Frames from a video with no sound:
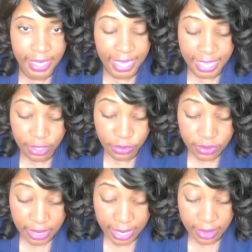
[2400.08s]
yet. I ain't
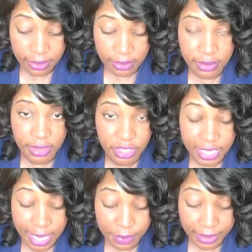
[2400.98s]
used to that. This
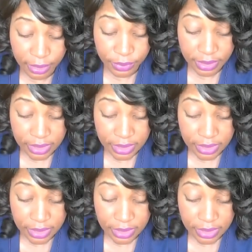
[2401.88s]
child playing with